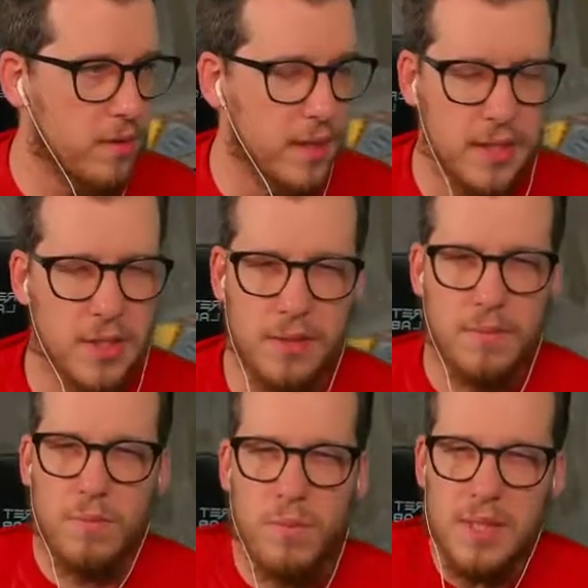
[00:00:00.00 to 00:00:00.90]
Like,
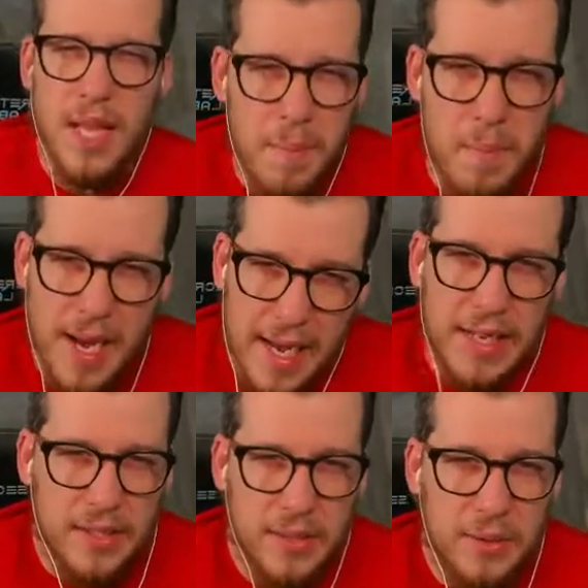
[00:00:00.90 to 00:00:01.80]
what's that mean,
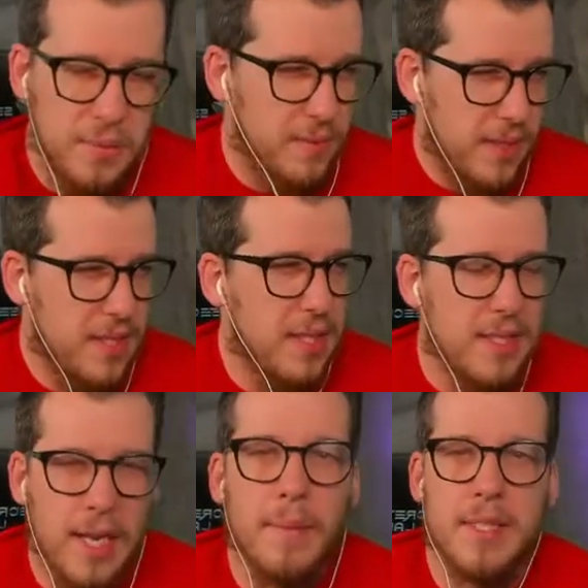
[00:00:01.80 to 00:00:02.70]
dude? That's the
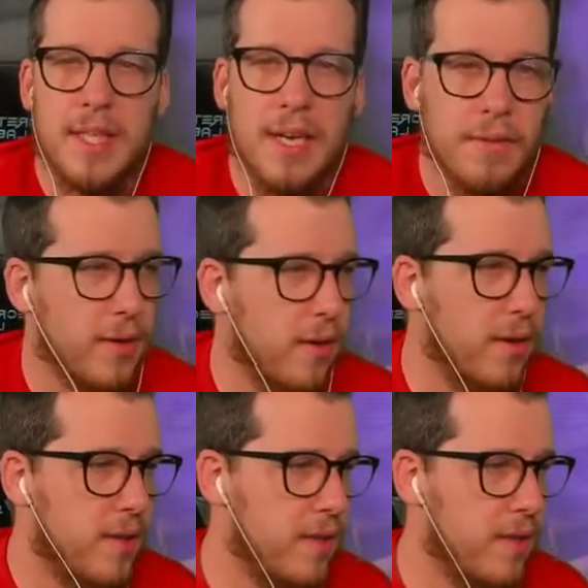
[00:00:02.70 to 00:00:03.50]
dumbest thing I ever heard.